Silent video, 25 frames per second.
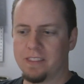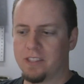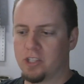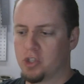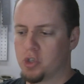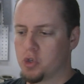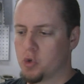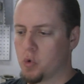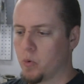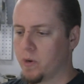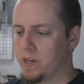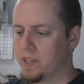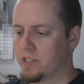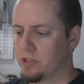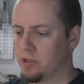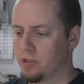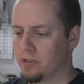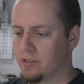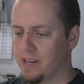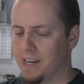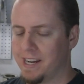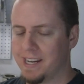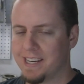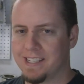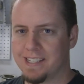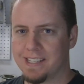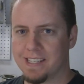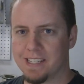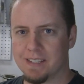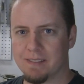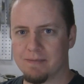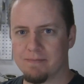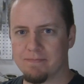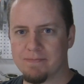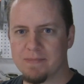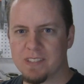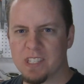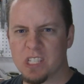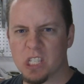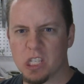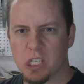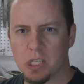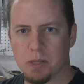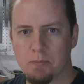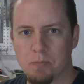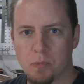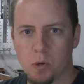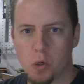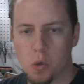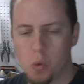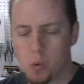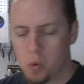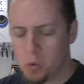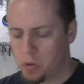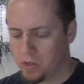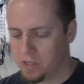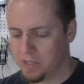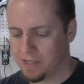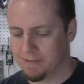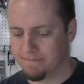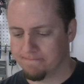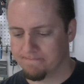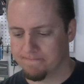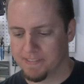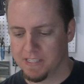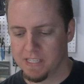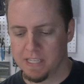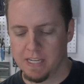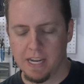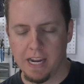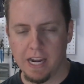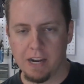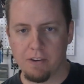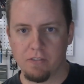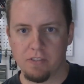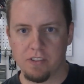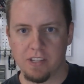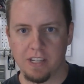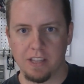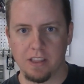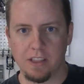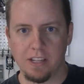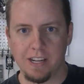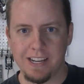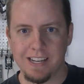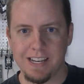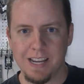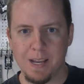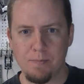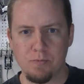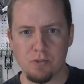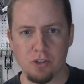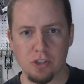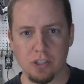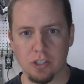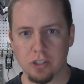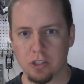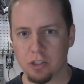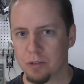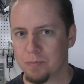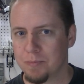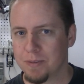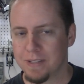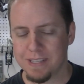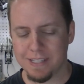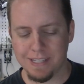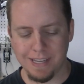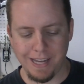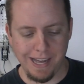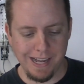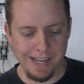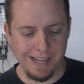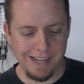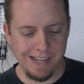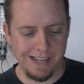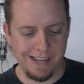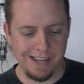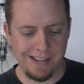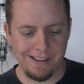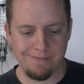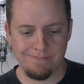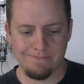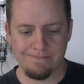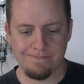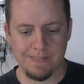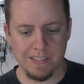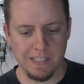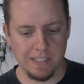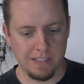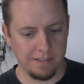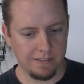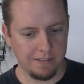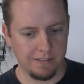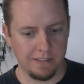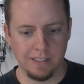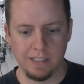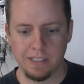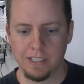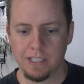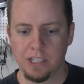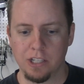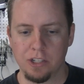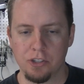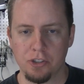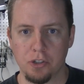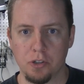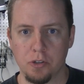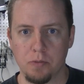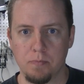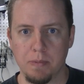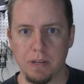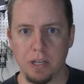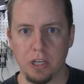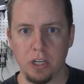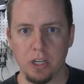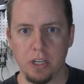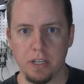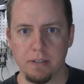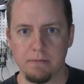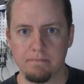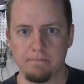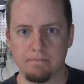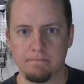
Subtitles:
The joints are nice and smooth and everything lined up, just a little bit of sanding and should be good.